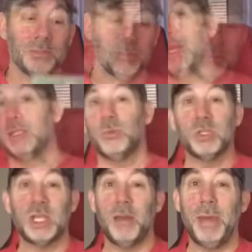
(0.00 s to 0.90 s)
Next, we
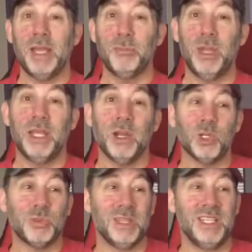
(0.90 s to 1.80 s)
just got a pack of playing cards,
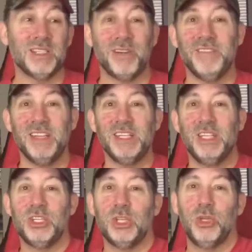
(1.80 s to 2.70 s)
but these are
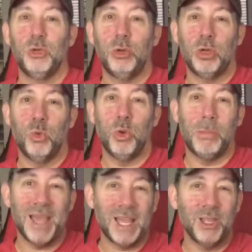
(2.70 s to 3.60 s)
vintage
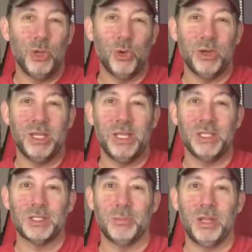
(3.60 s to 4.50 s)
Quebec
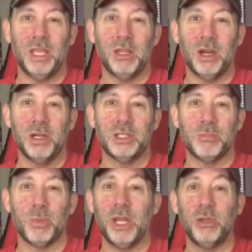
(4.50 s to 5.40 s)
Nordiques playing cards,
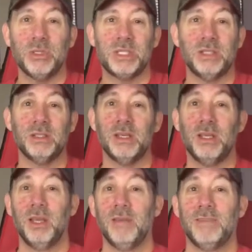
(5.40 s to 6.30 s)
brand new and sealed.
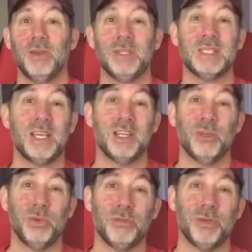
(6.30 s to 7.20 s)
Found this at a
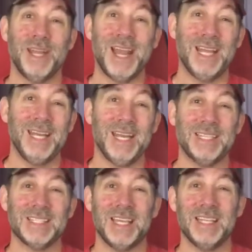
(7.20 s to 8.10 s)
Goodwill for 99
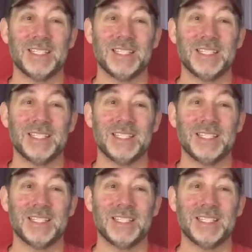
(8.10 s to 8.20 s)
cents.